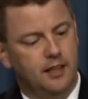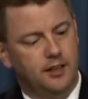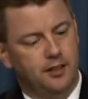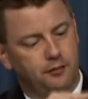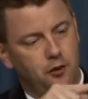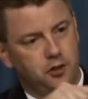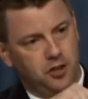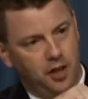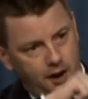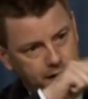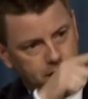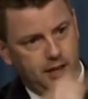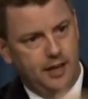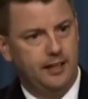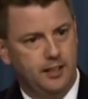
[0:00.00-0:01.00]
The first
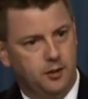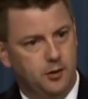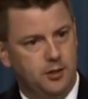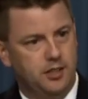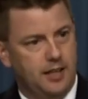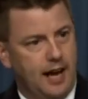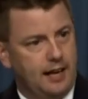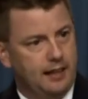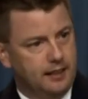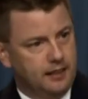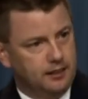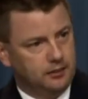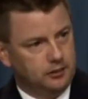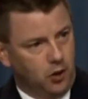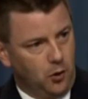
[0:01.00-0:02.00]
180 degrees of that
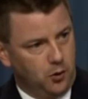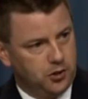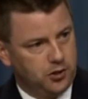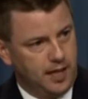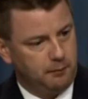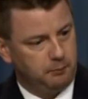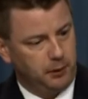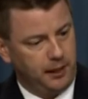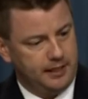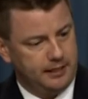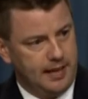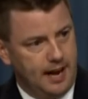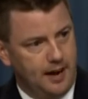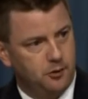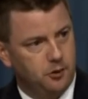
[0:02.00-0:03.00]
lowers that blade
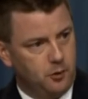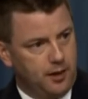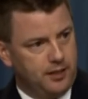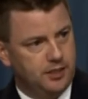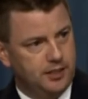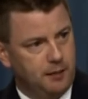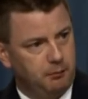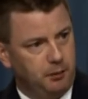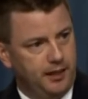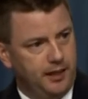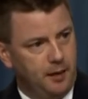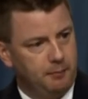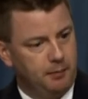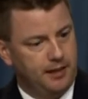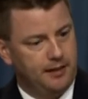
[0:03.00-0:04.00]
down or raises that blade
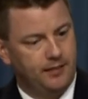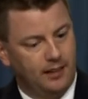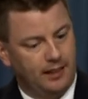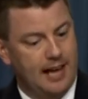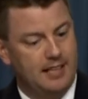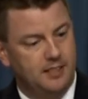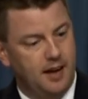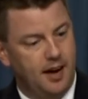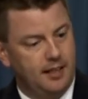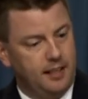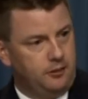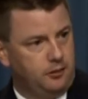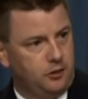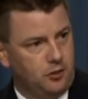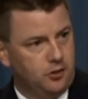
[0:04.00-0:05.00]
up, and then the last 90
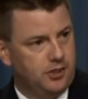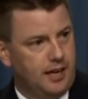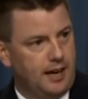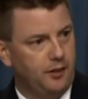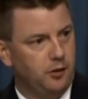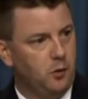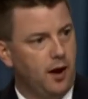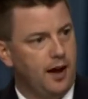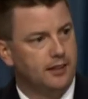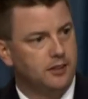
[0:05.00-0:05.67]
turns it out of the way.